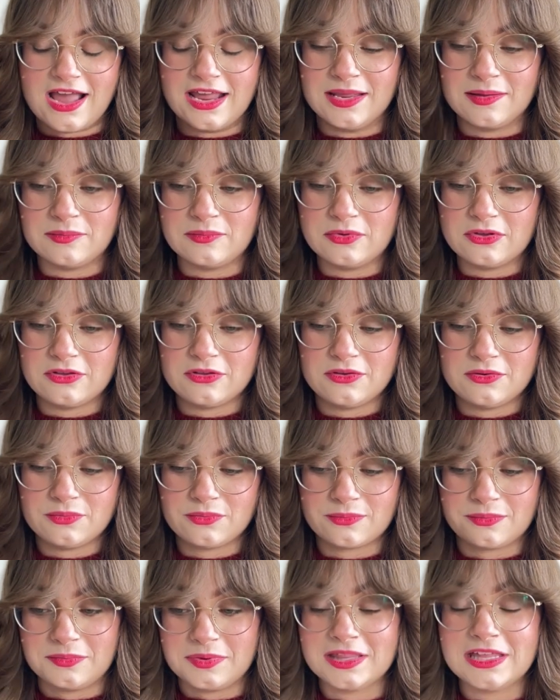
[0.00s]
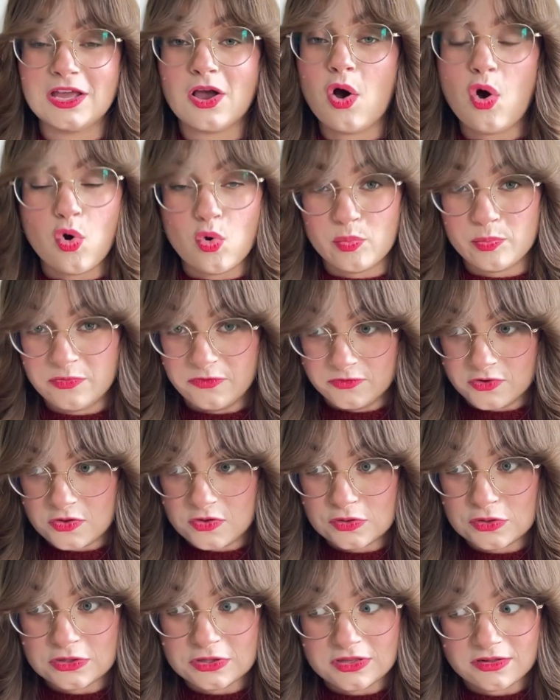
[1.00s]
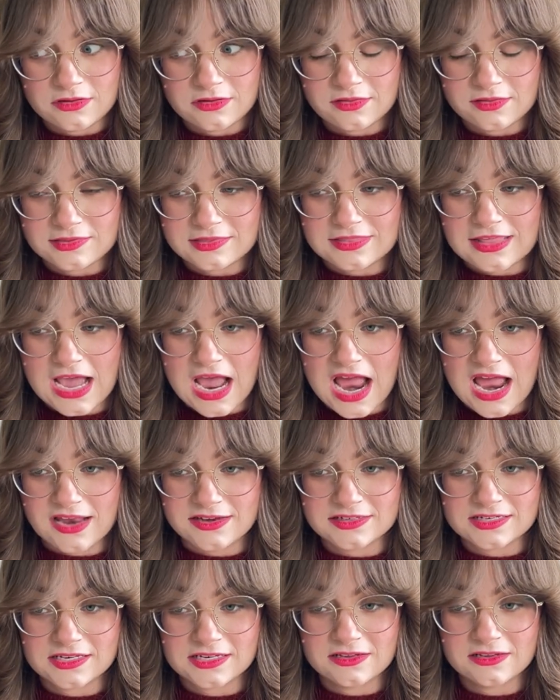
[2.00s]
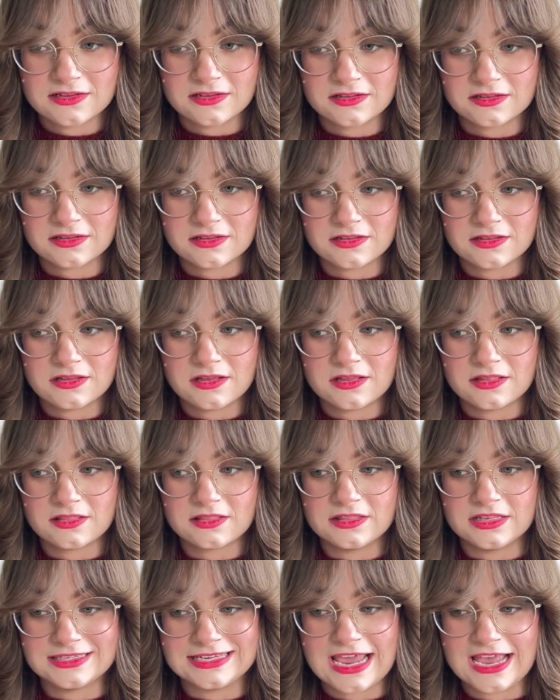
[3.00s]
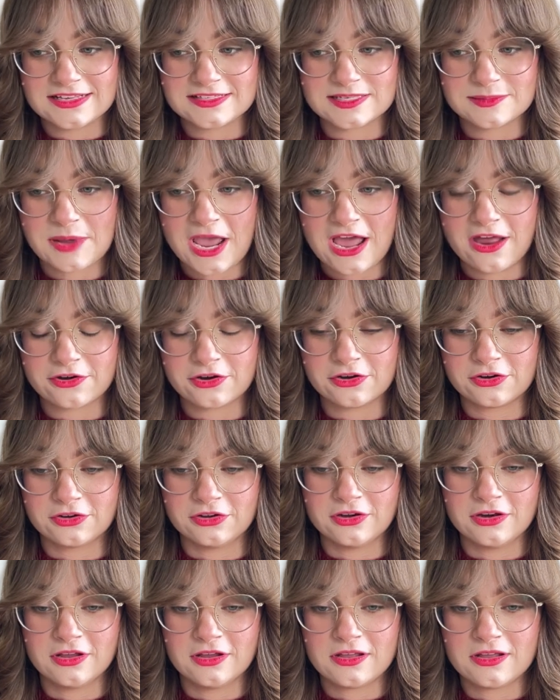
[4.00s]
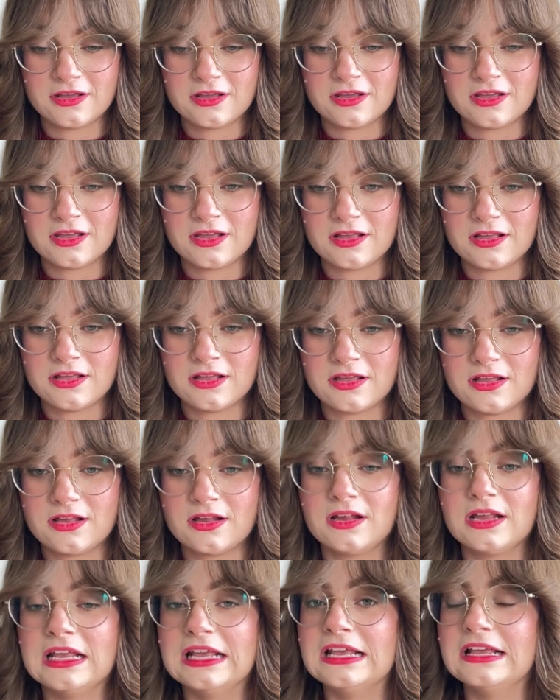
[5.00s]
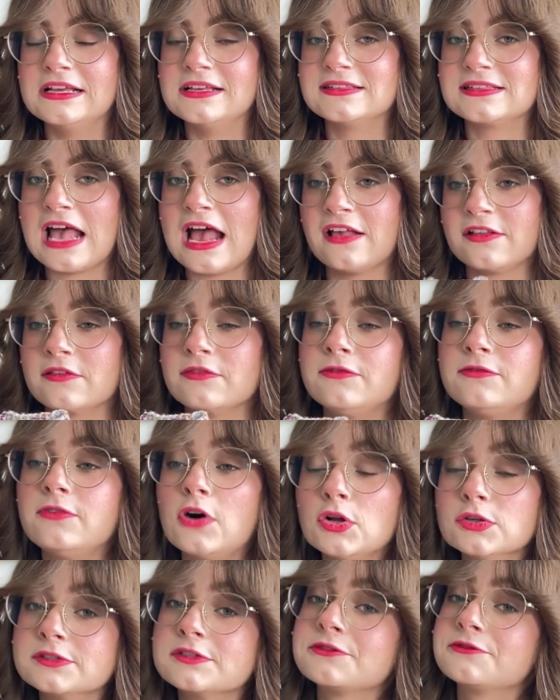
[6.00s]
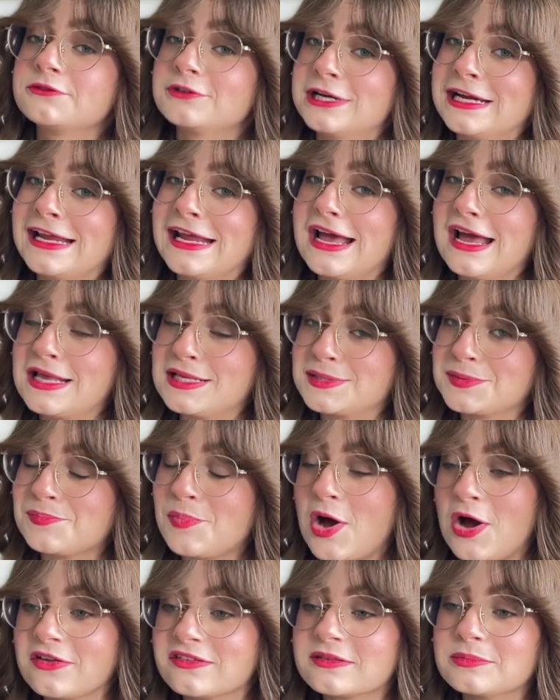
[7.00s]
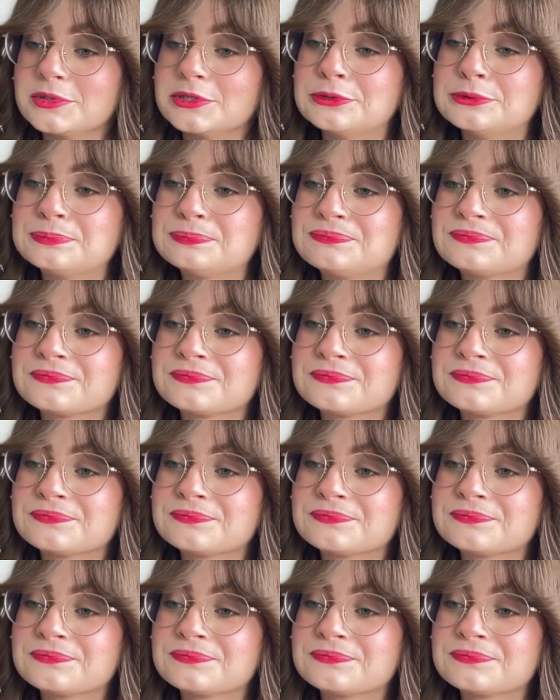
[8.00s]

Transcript: am really hopeful that the test pattern is as fault-free as possible.